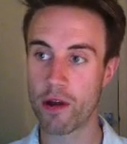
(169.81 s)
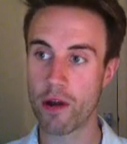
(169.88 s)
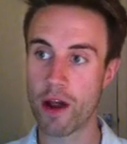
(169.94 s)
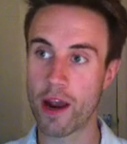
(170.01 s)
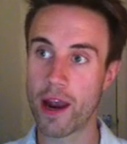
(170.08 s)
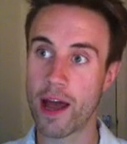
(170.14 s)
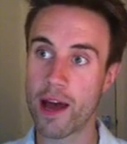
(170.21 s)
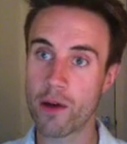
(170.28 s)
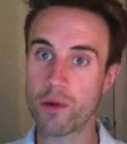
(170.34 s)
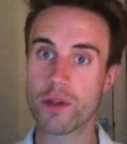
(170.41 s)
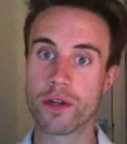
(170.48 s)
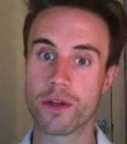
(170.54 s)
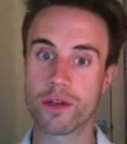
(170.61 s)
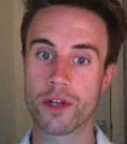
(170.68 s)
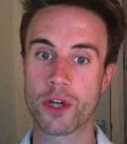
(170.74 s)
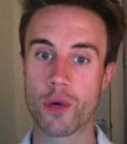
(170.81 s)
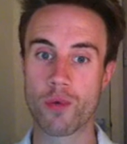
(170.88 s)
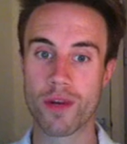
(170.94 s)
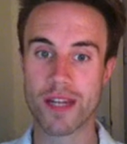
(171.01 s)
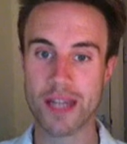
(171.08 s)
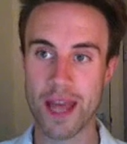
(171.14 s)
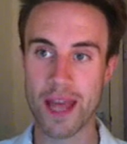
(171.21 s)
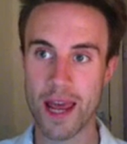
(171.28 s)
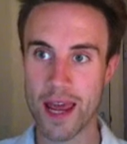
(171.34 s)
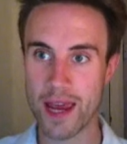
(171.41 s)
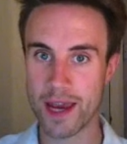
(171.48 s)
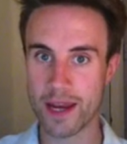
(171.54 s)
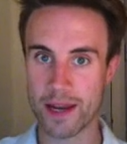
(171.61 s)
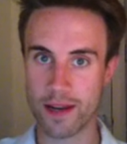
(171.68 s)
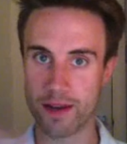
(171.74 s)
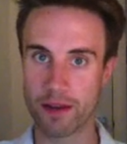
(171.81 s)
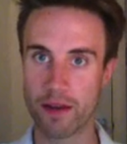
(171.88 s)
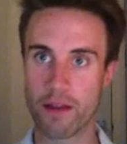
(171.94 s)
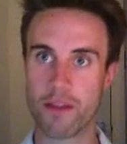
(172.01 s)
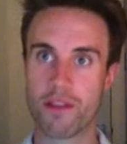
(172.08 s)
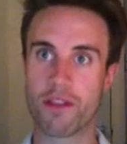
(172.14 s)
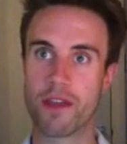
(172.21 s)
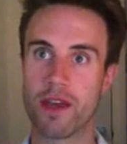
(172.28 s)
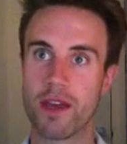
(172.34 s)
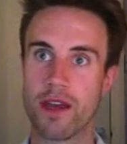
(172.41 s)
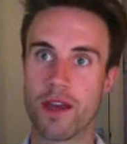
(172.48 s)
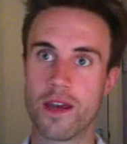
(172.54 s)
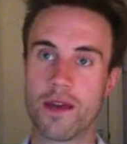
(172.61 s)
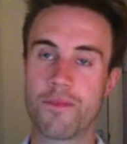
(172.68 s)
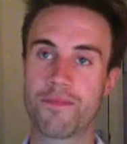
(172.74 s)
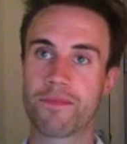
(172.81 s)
allows us to retain the